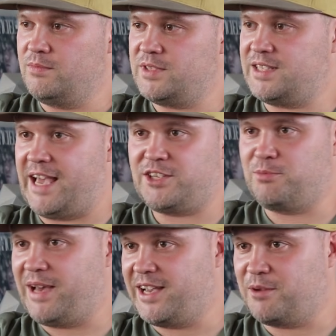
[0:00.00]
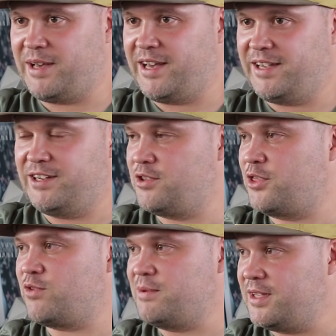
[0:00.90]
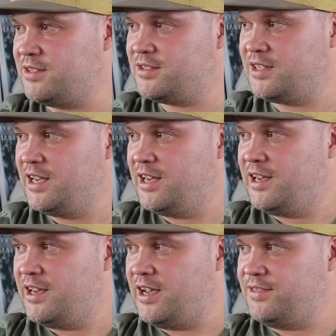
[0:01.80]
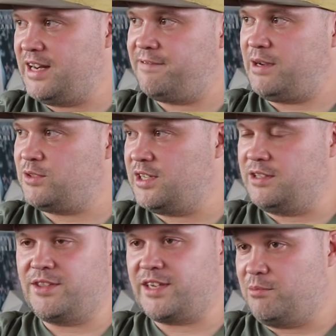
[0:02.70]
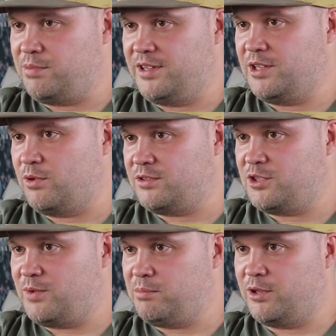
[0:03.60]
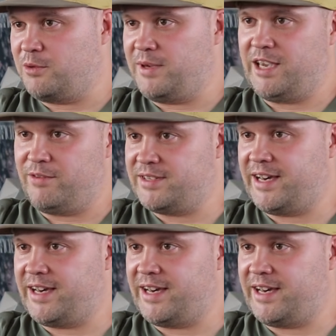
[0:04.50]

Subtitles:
slashed back by another 3 months, and then I found another company that wanted to employ me here in